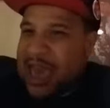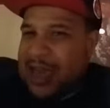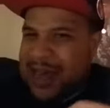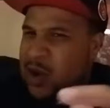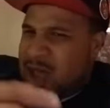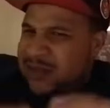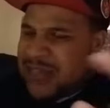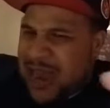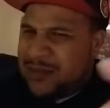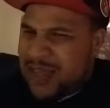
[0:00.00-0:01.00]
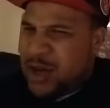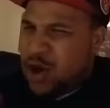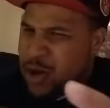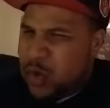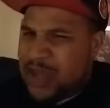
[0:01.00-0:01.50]
And I don't have time to get
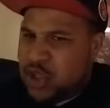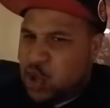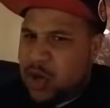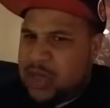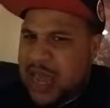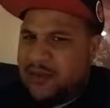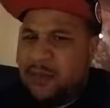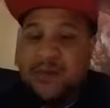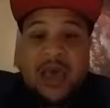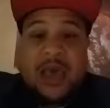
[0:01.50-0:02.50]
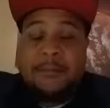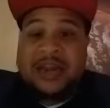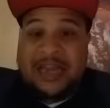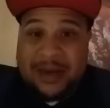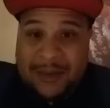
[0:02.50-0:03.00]
all the way into it, David,
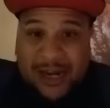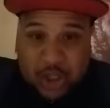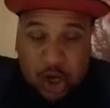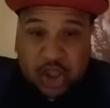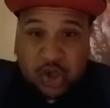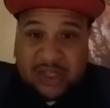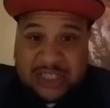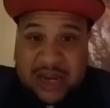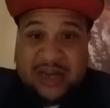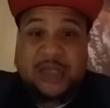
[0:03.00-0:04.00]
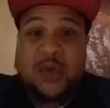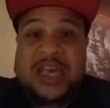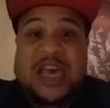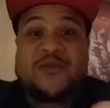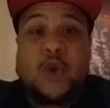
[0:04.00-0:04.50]
but in my church on Sundays, we
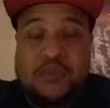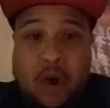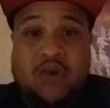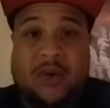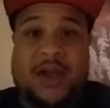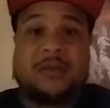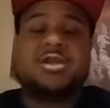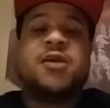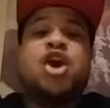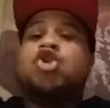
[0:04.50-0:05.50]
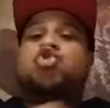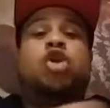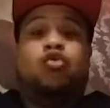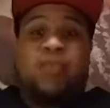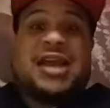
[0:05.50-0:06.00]
give you programs. You
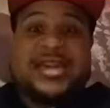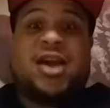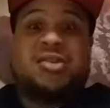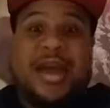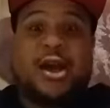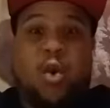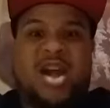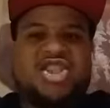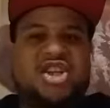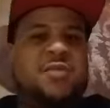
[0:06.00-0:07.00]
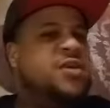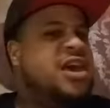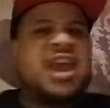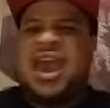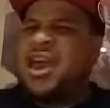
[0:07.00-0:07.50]
can write down that question,
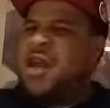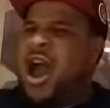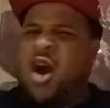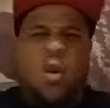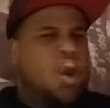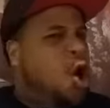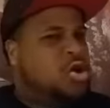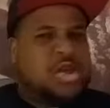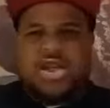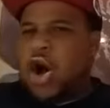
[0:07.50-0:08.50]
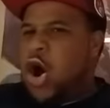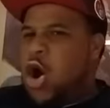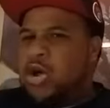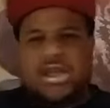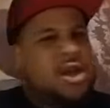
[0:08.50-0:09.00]
and I walk the
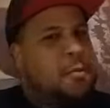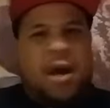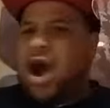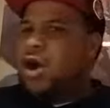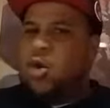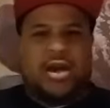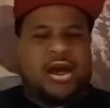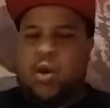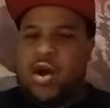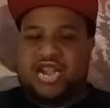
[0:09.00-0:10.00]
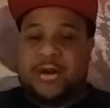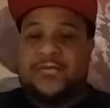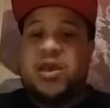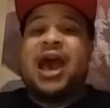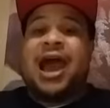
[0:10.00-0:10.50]
dogs in the park on that question.
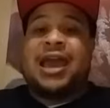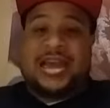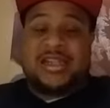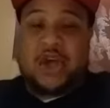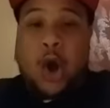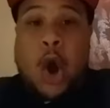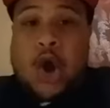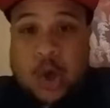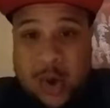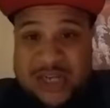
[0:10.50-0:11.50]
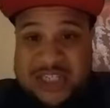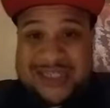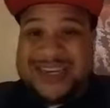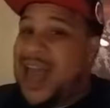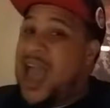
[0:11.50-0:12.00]
I answer all questions
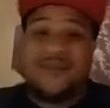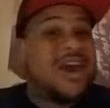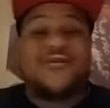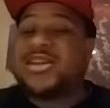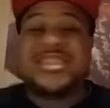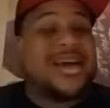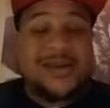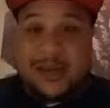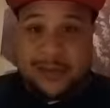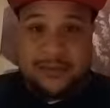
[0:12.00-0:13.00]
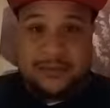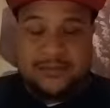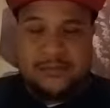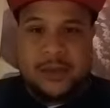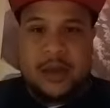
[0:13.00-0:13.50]
live every Sunday.
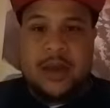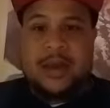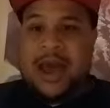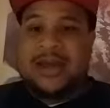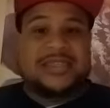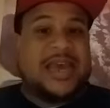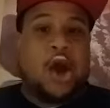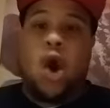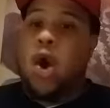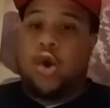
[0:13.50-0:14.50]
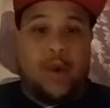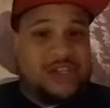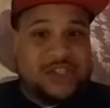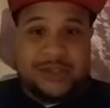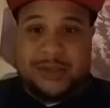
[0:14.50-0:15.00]
I take all questions.